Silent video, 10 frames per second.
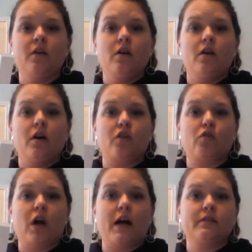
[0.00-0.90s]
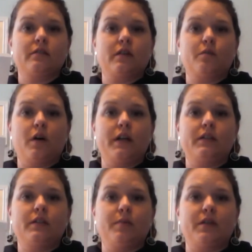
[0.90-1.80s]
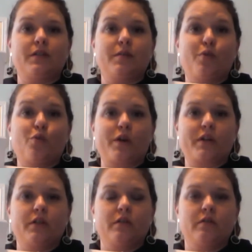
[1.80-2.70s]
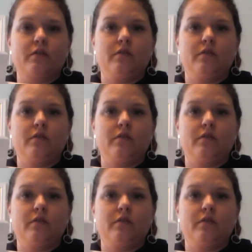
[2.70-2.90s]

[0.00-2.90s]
across because I want it to be a support to